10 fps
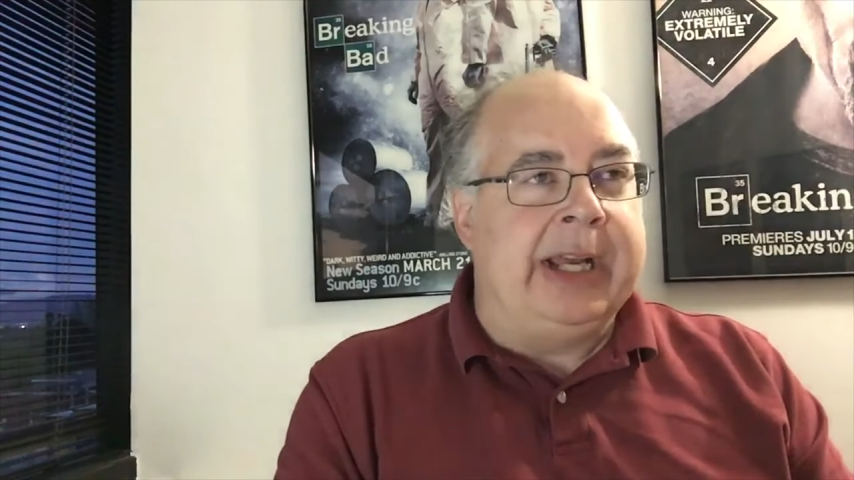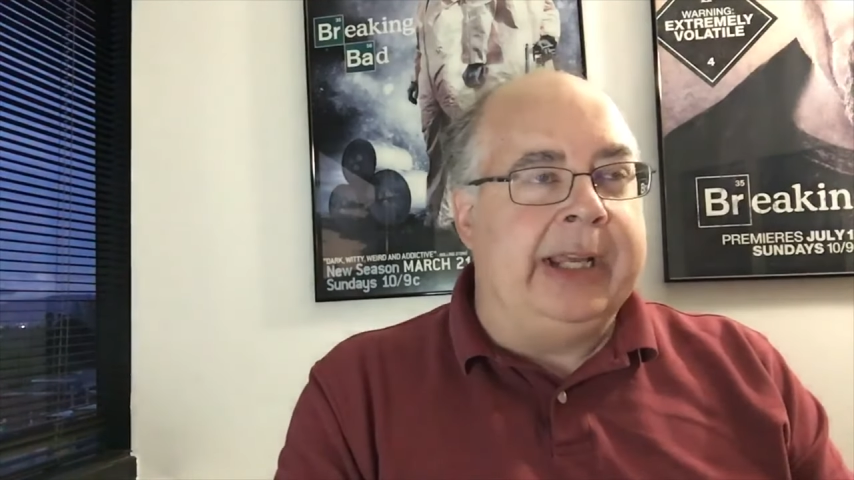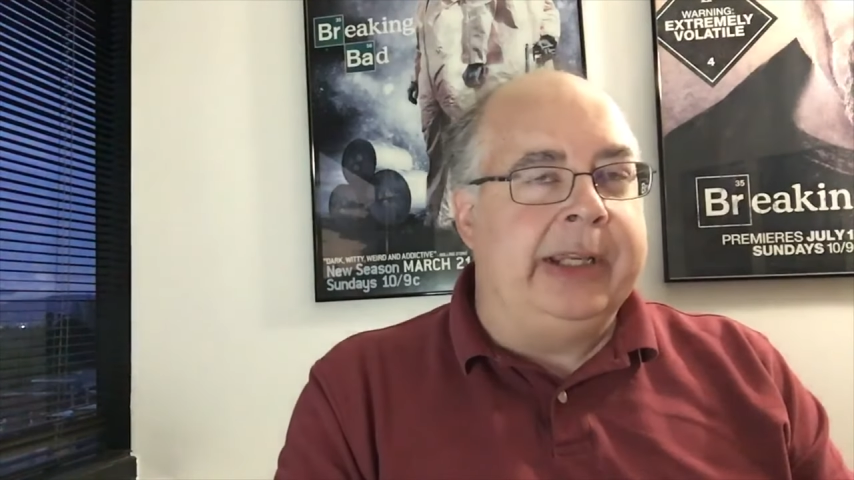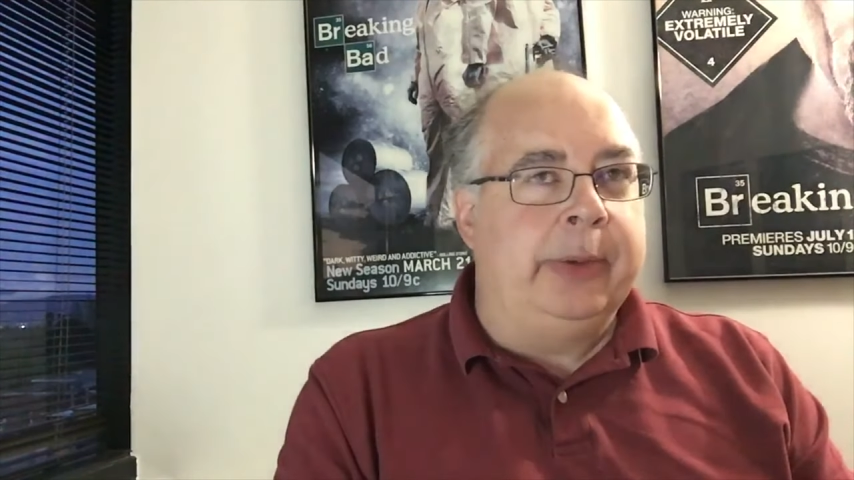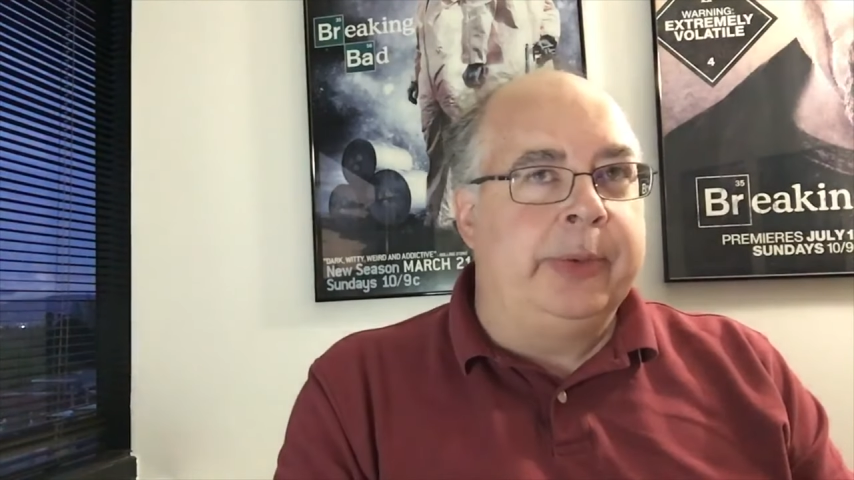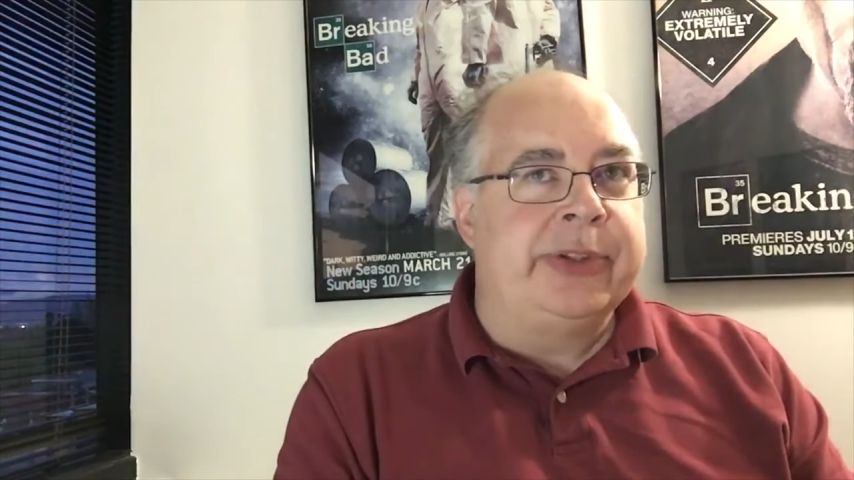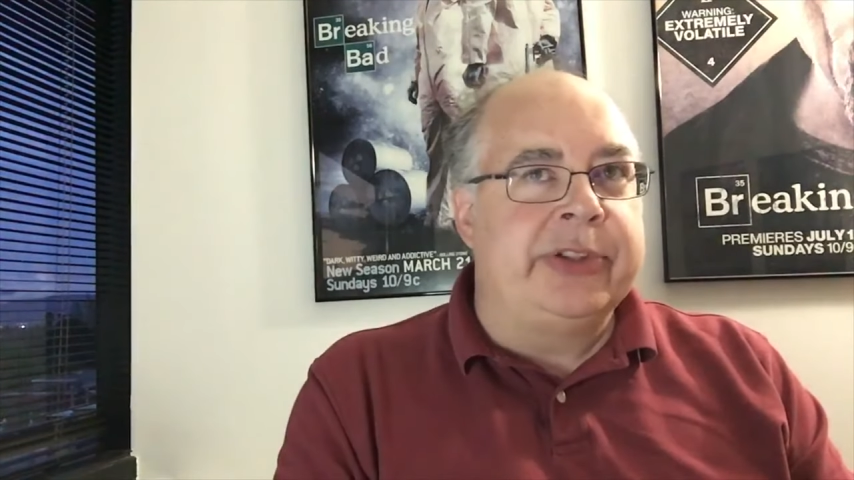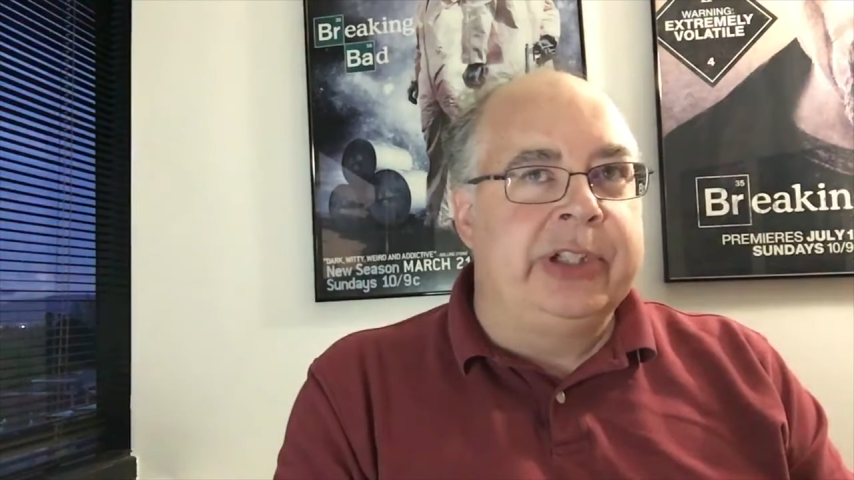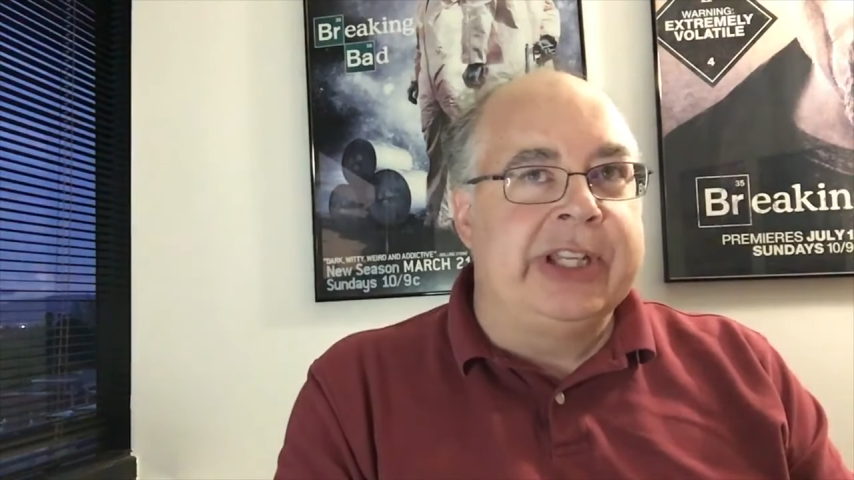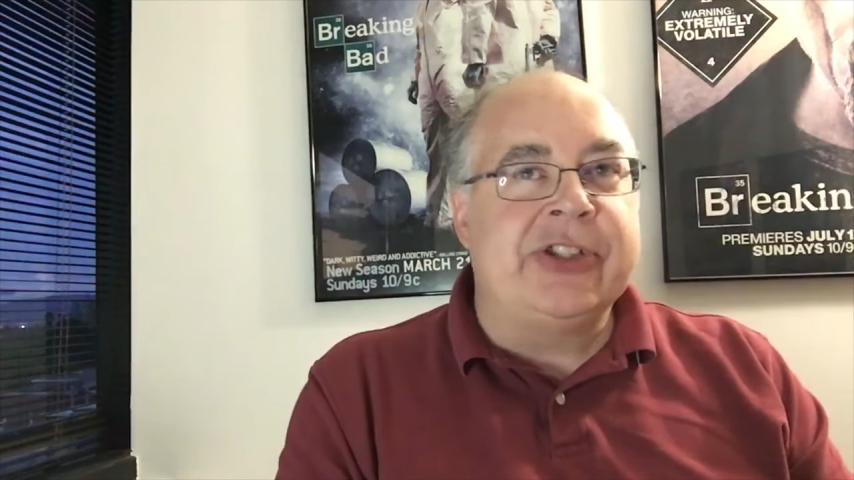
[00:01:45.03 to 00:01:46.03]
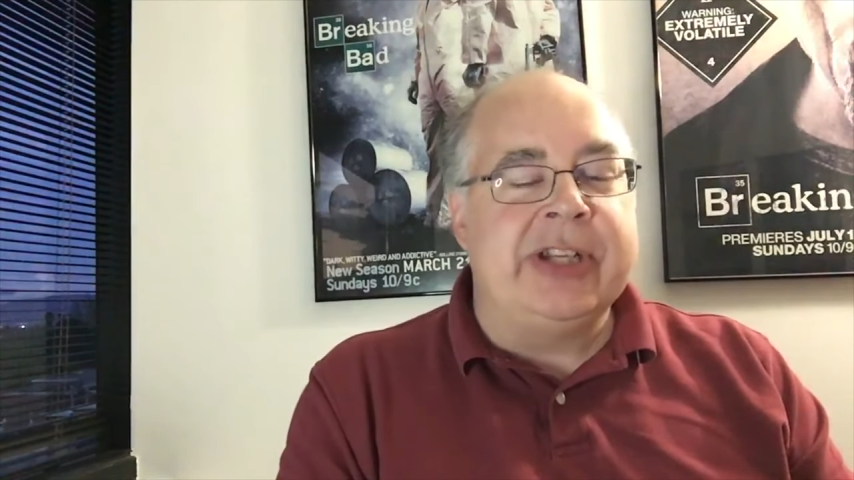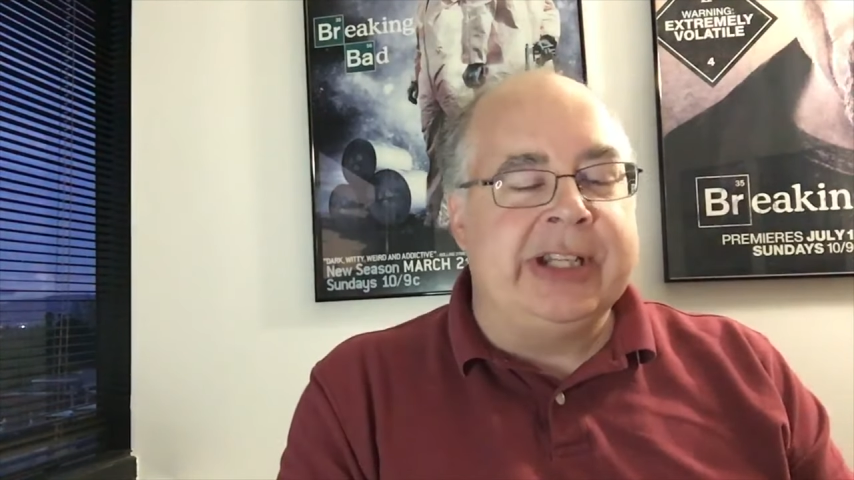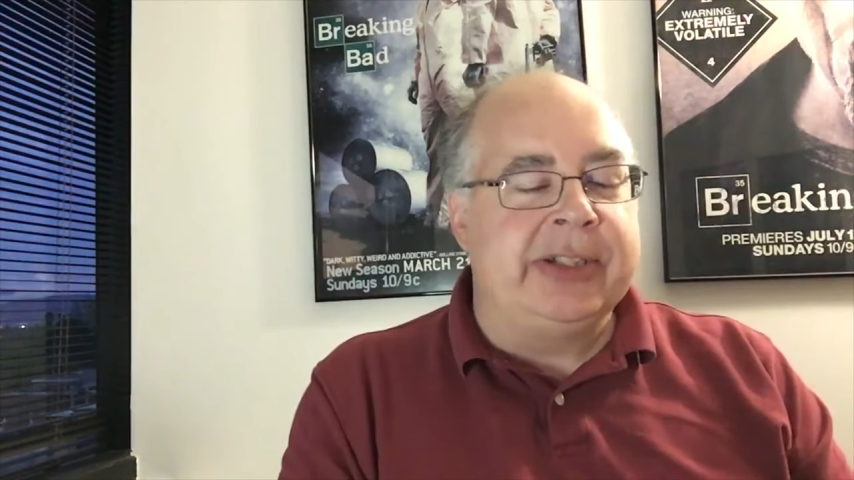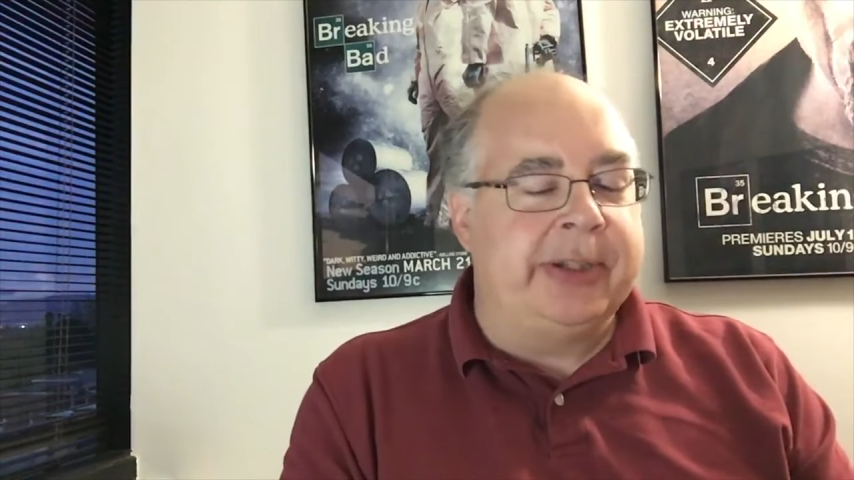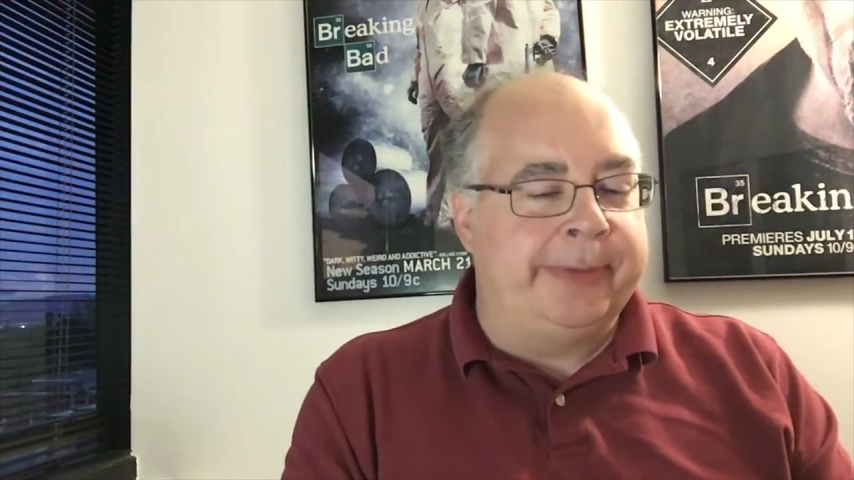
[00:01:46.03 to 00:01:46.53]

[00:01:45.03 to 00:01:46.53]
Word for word: I was listening to the